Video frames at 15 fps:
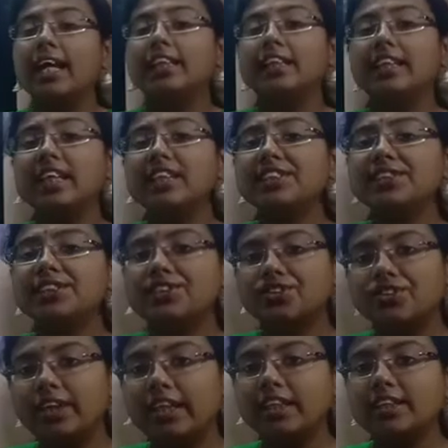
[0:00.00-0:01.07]
These
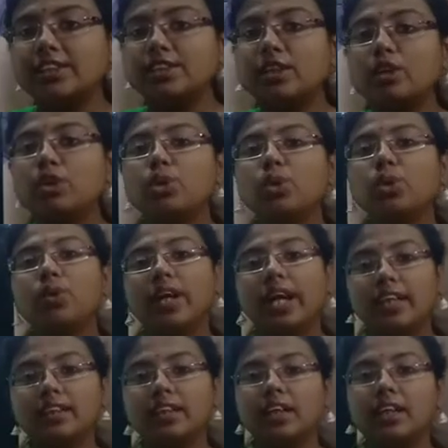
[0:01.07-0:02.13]
trees
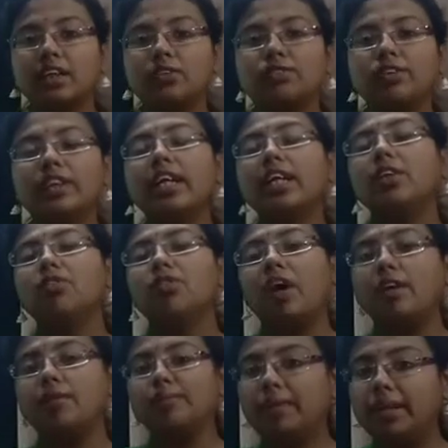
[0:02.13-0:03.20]
together within
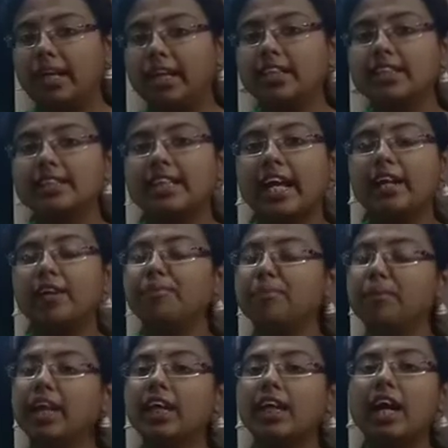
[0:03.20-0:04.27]
one place can
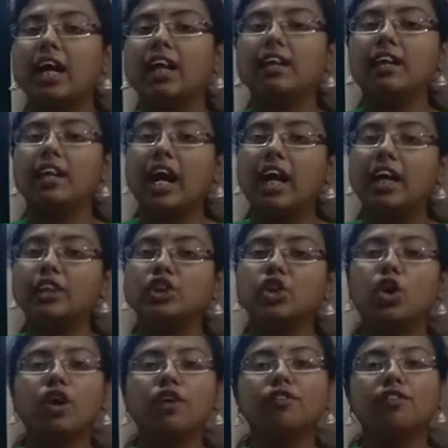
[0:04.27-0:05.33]
make a large
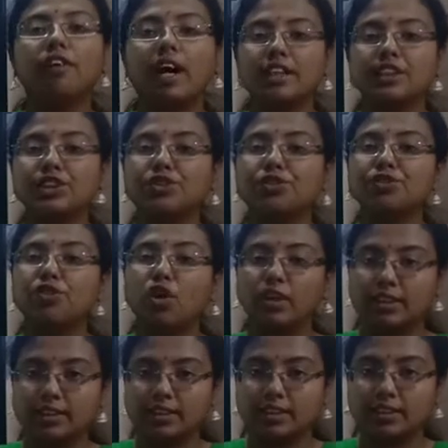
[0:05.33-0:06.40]
or vast
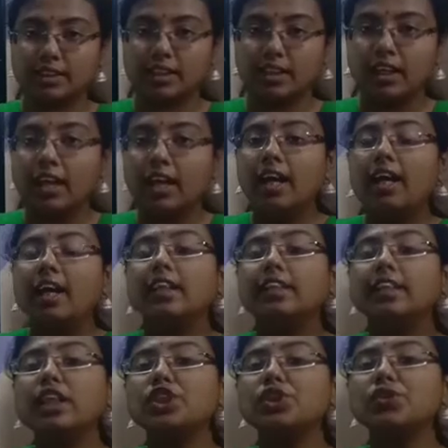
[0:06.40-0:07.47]
forest.
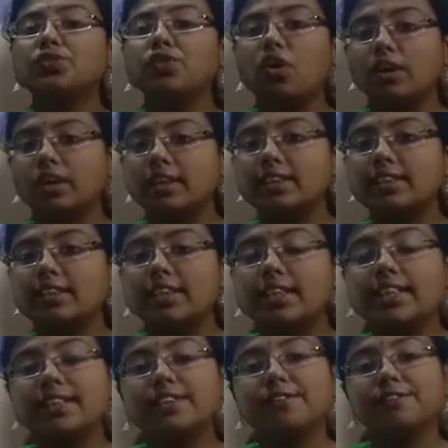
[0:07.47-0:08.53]
This forest
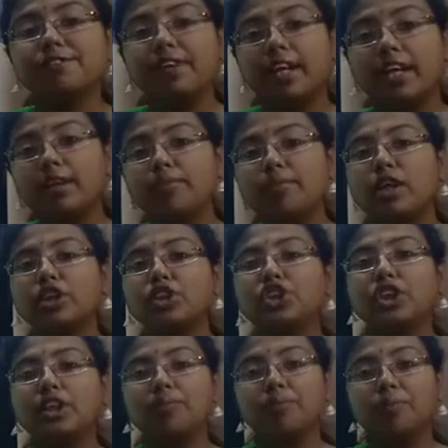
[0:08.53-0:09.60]
is very much
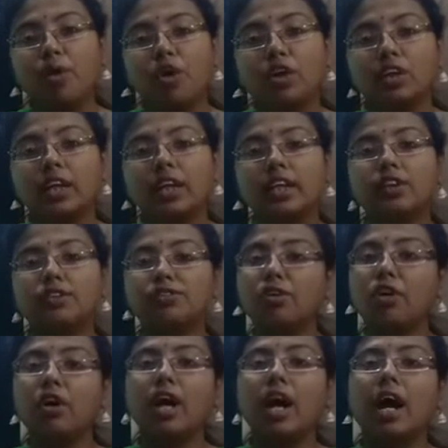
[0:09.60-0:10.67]
important
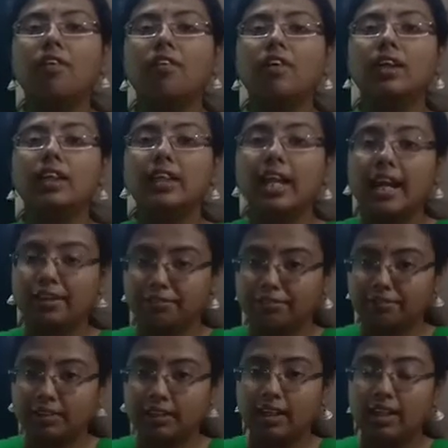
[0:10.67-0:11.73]
for our life.